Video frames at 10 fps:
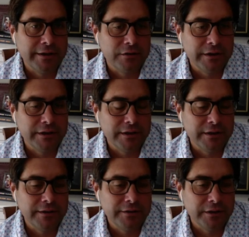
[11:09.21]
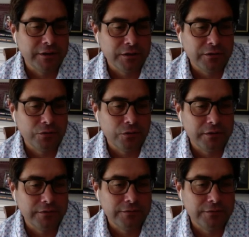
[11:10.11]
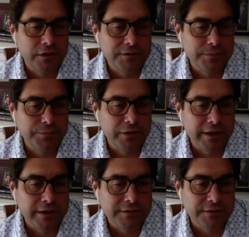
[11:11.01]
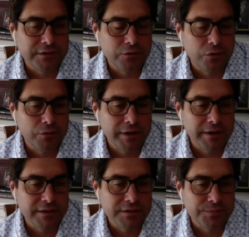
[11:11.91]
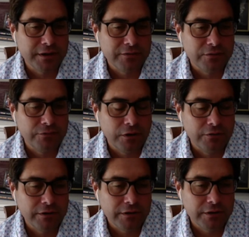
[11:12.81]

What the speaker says: or anything you can sort of tip your hand to what we can expect from Volvik?